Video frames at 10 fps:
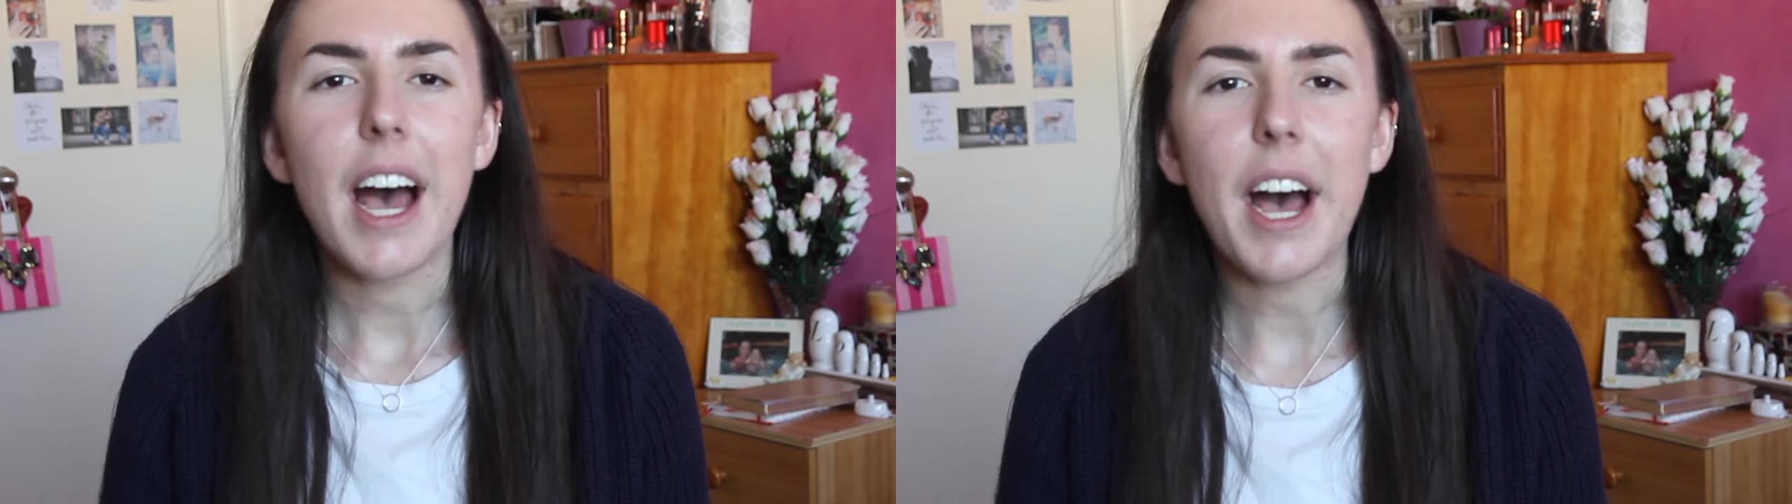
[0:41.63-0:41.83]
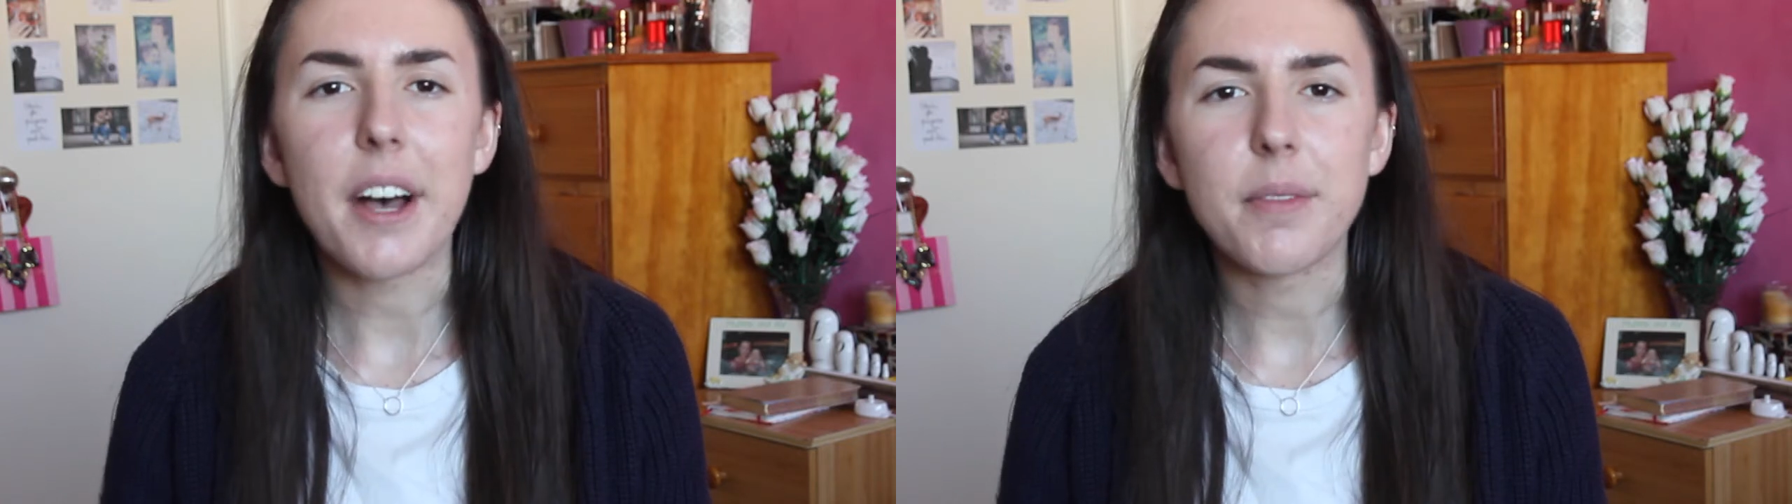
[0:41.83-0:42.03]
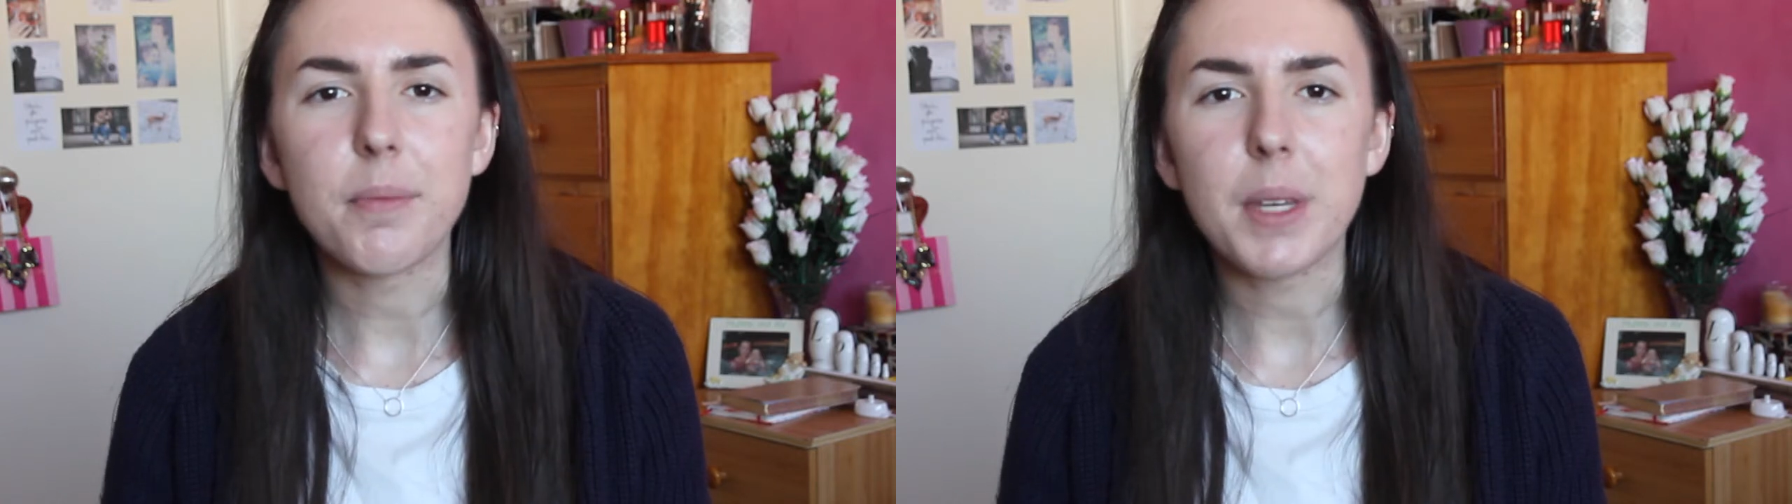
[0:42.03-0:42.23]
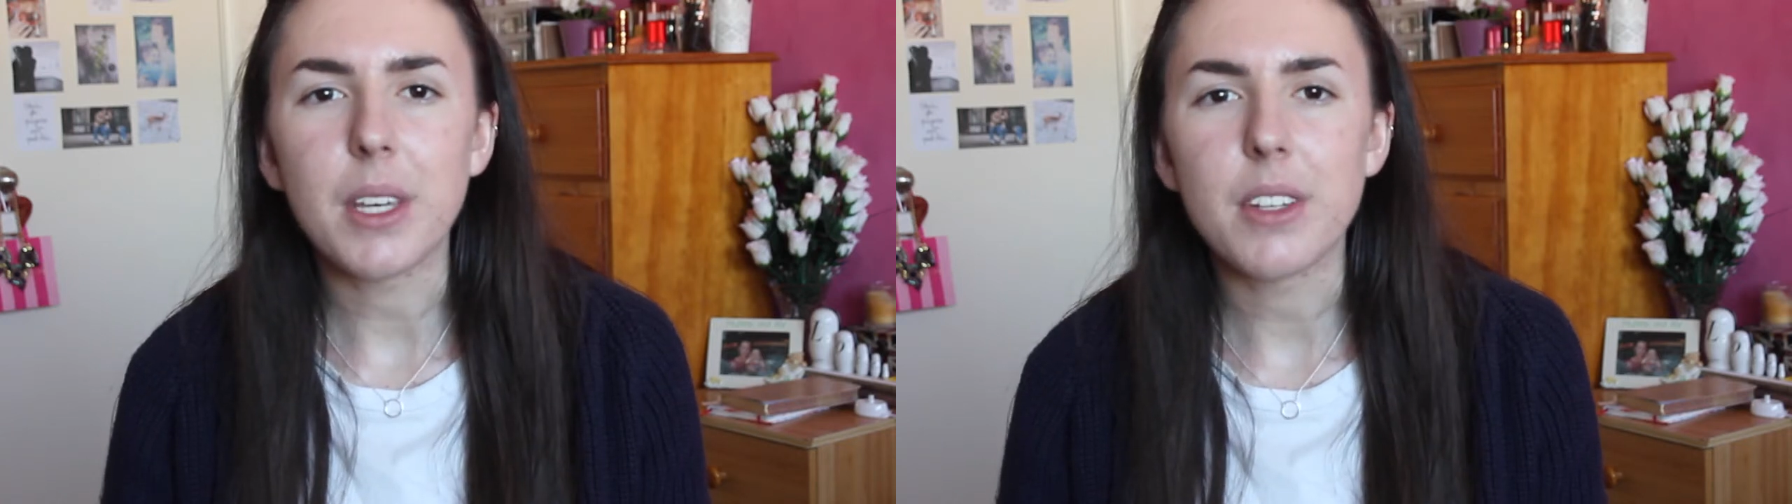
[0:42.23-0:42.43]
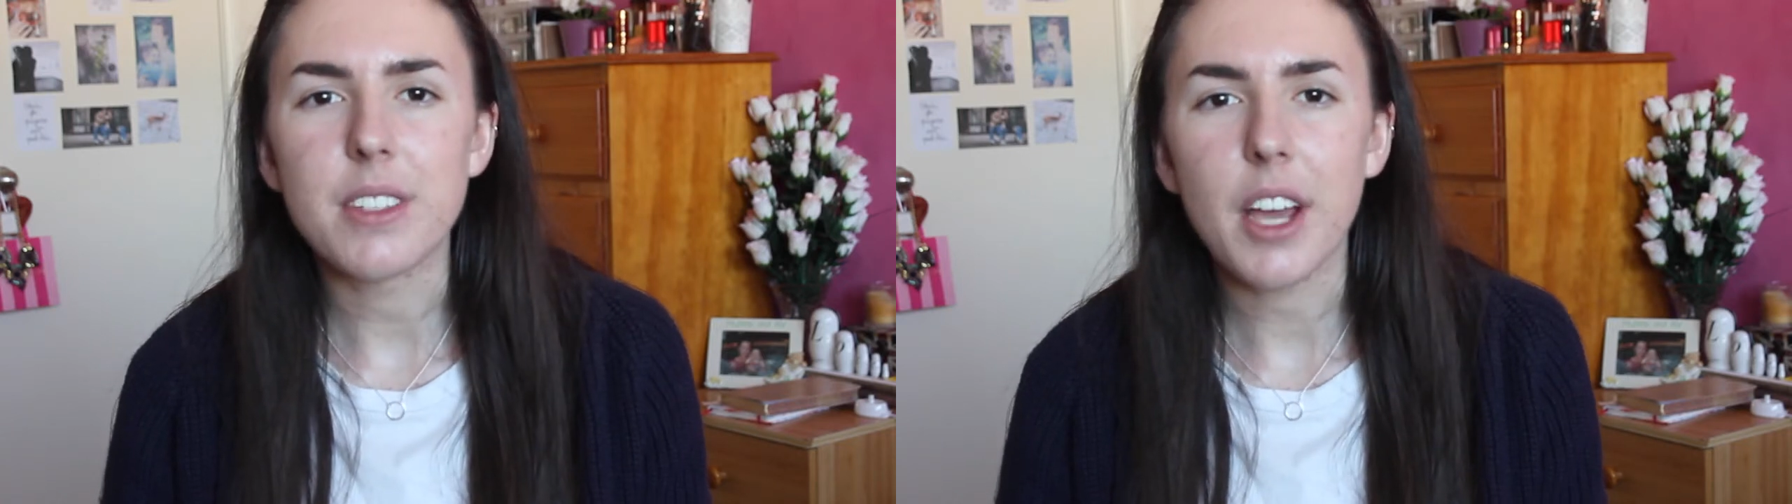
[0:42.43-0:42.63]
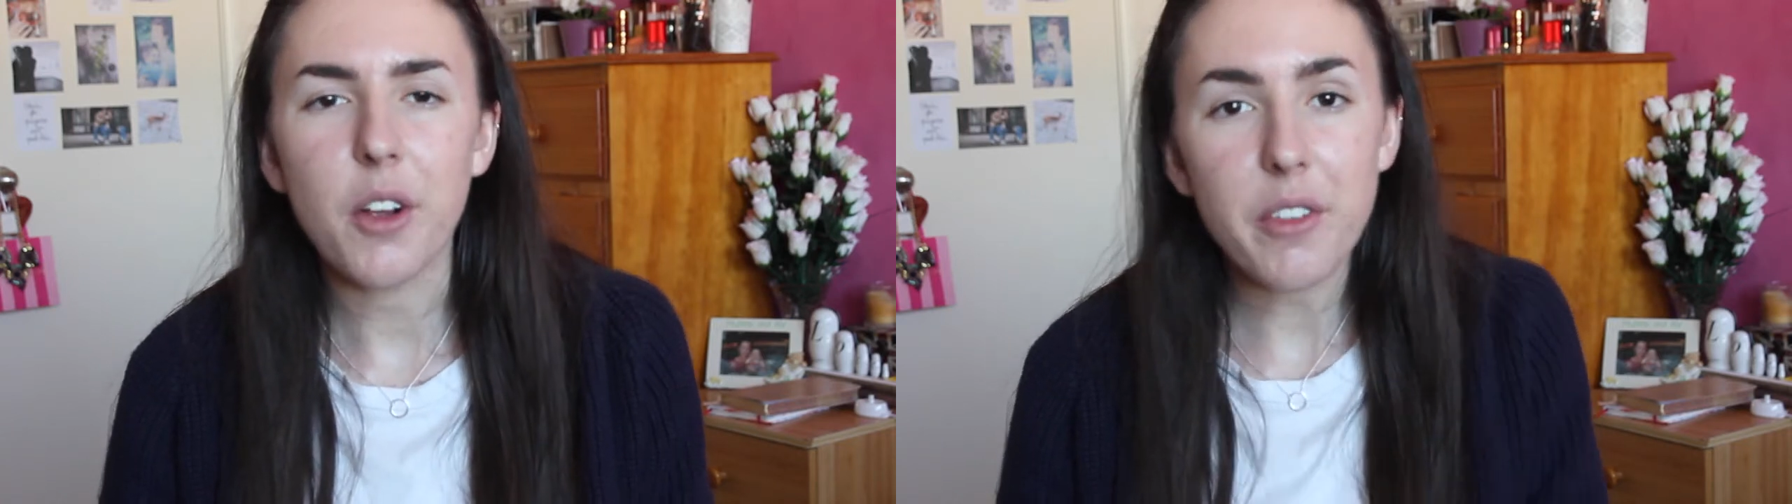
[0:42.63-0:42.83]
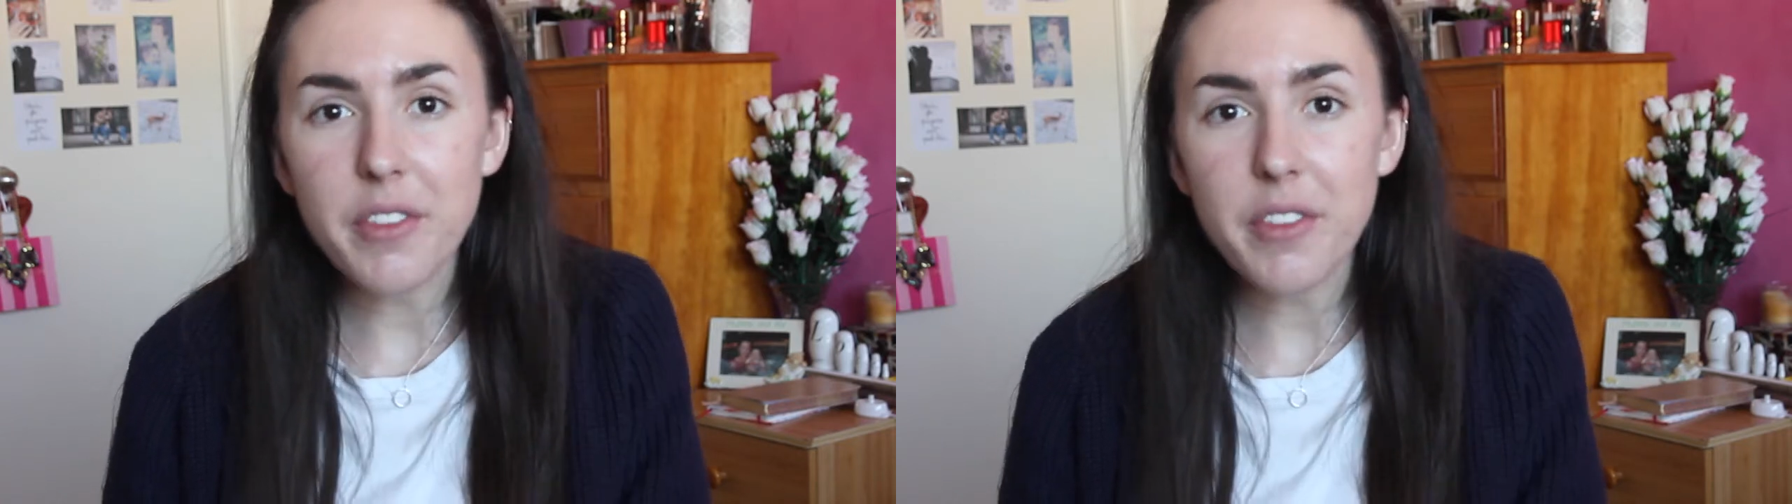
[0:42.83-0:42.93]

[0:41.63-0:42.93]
um, because I got